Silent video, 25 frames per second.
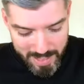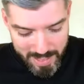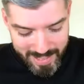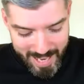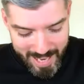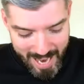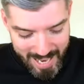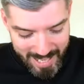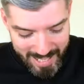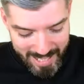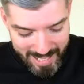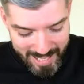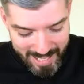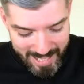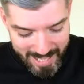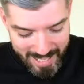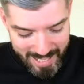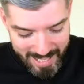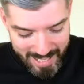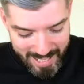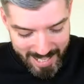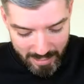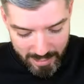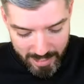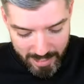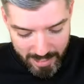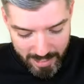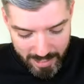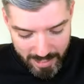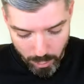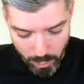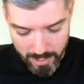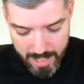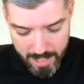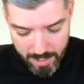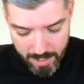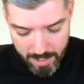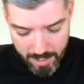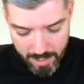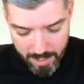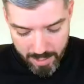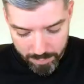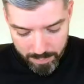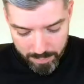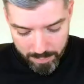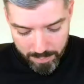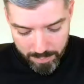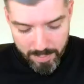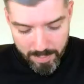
be taken literally